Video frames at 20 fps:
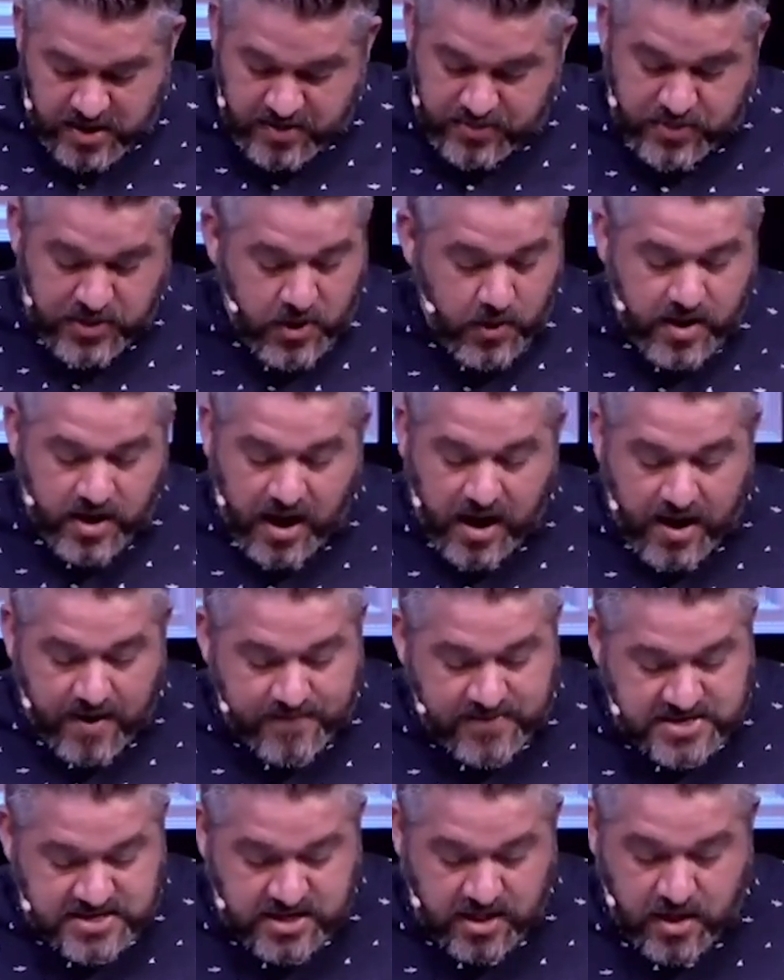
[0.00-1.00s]
And throwing
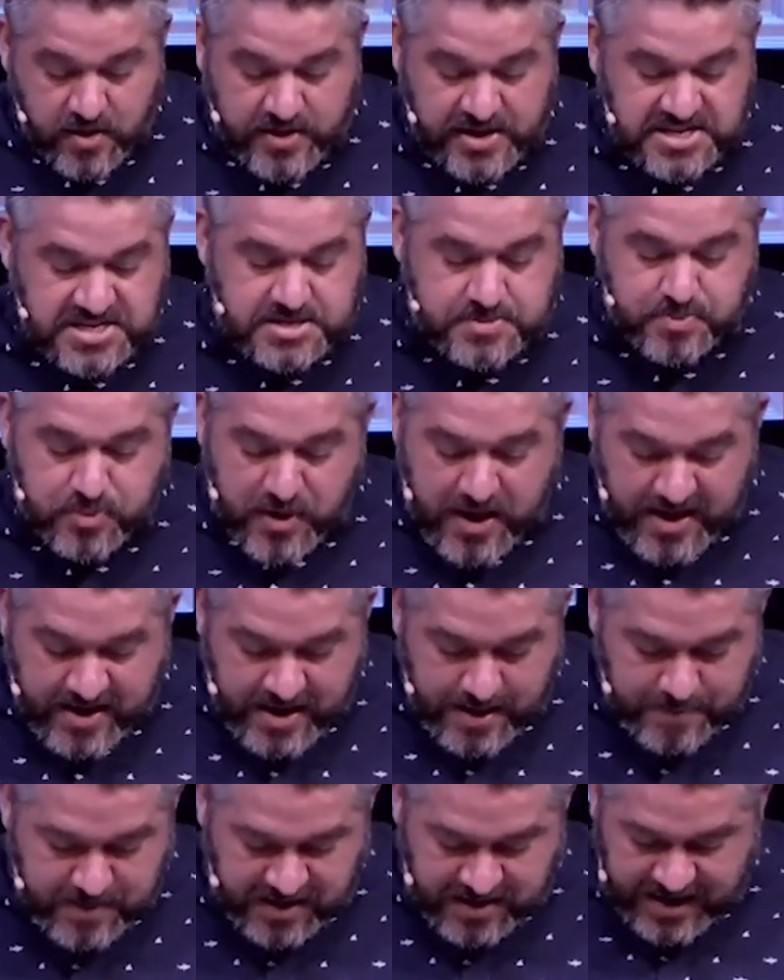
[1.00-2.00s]
off his cloak, he
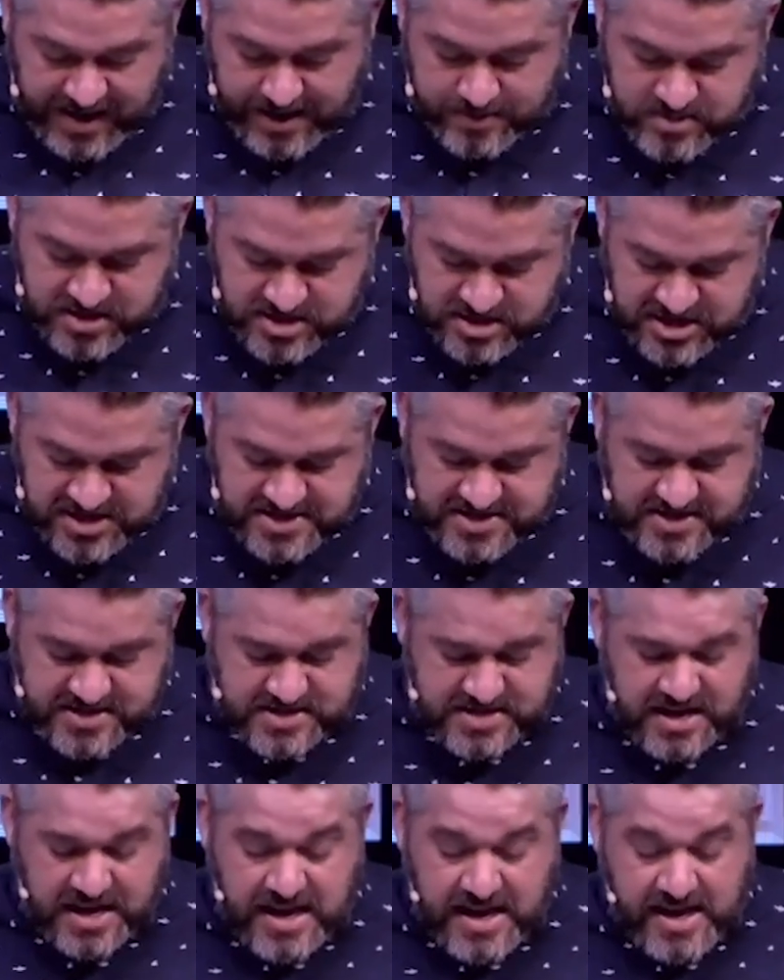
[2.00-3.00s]
sprang up and came to
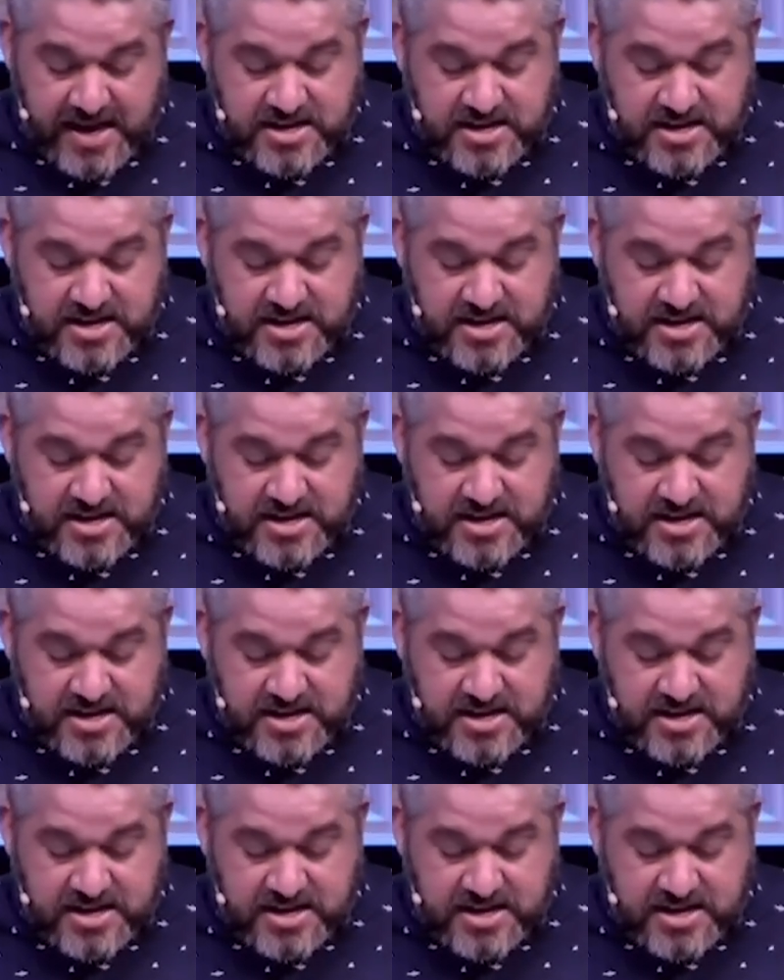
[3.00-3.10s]
Jesus.